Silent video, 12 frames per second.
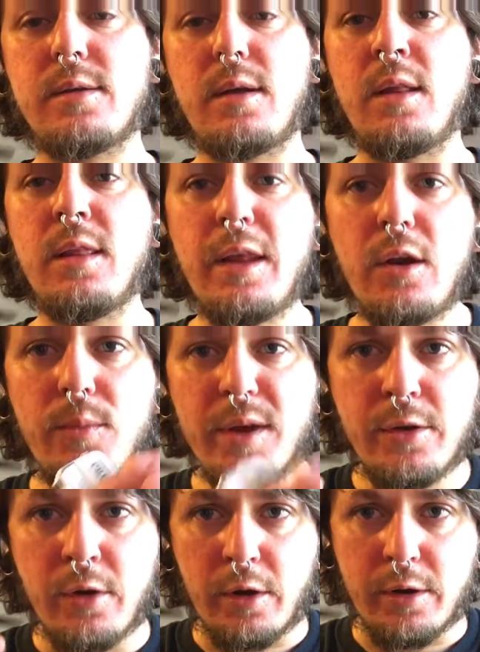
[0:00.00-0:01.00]
little
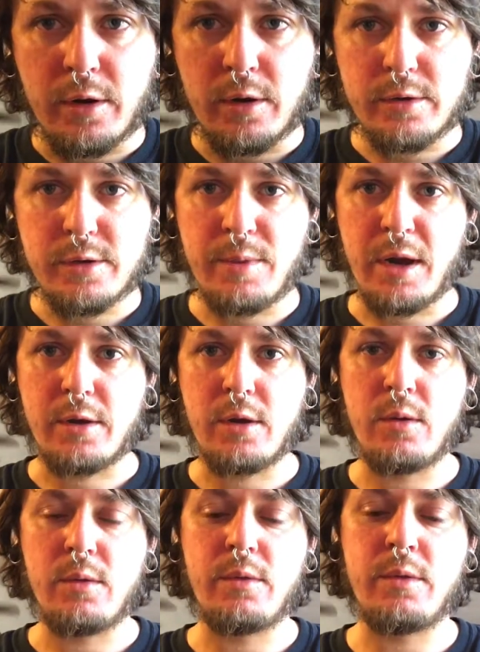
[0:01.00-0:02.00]
bit darker
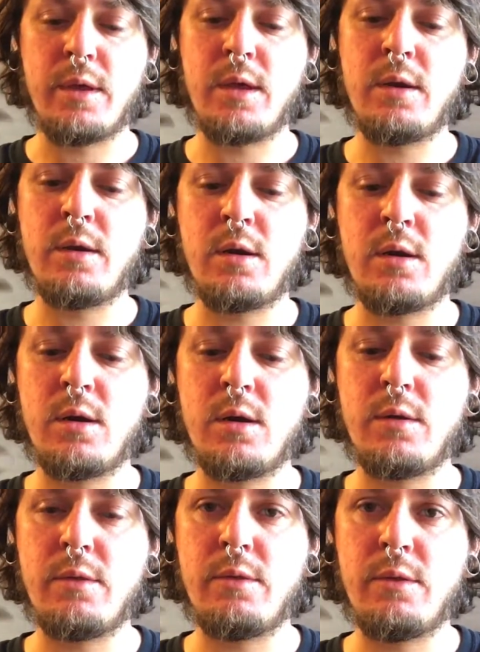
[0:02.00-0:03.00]
tobacco than
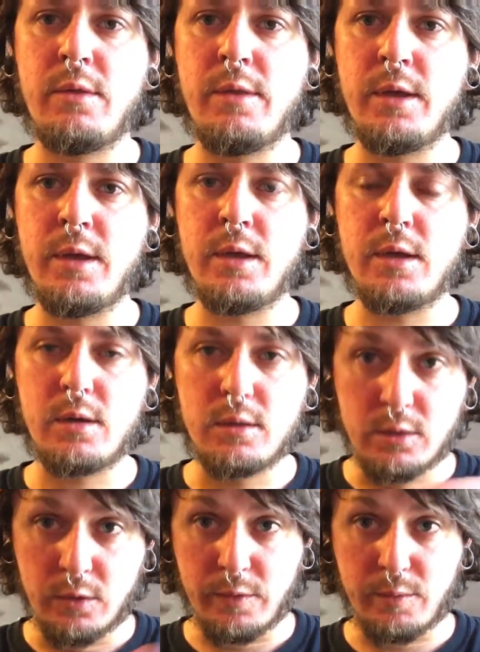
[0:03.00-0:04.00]
the
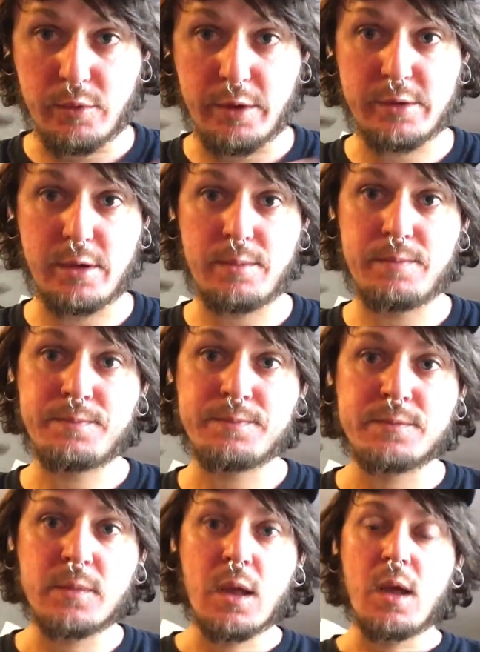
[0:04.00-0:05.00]
Louvain-Pries.
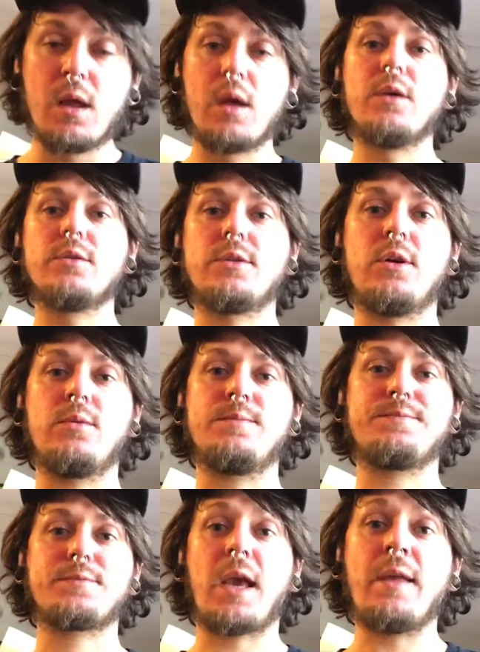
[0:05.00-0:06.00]
So,
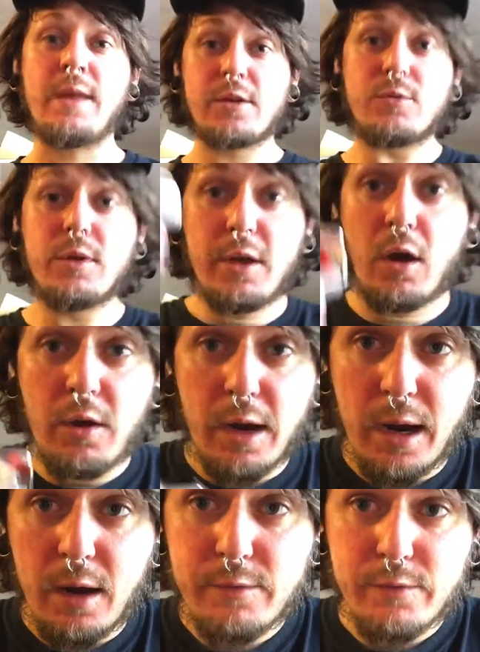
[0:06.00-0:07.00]
and that's really all I
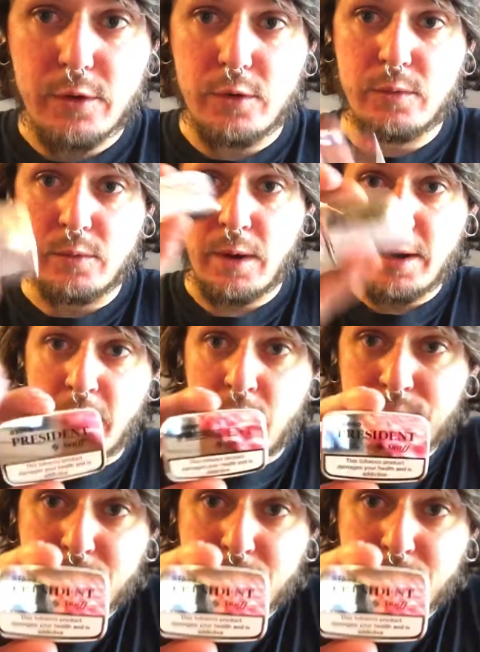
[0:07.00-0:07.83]
have for you right now.